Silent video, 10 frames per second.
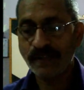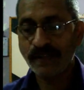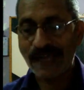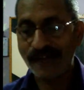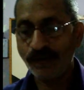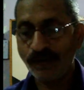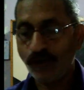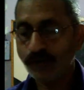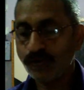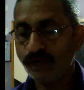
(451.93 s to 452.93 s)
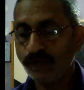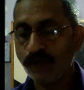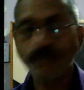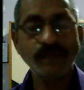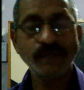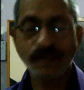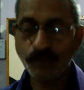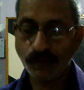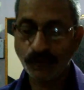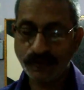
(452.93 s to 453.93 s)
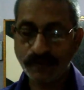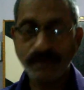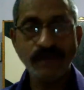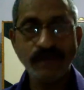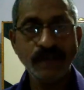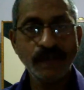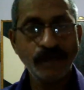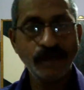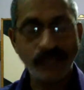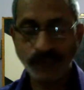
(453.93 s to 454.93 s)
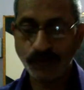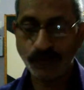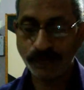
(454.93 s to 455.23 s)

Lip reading: and also from the poles. Freeze zone.